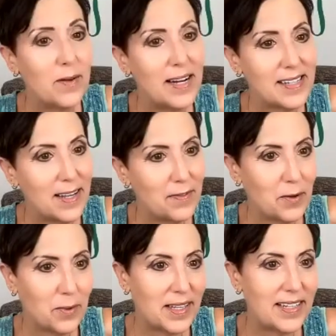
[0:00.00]
are asking if
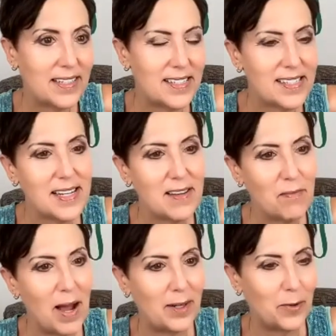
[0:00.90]
you're related to
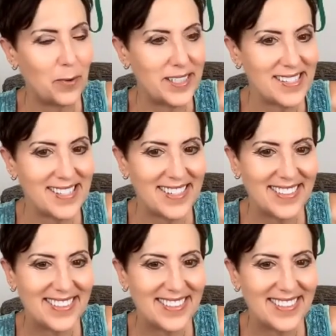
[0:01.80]
Steve Meyerowitz.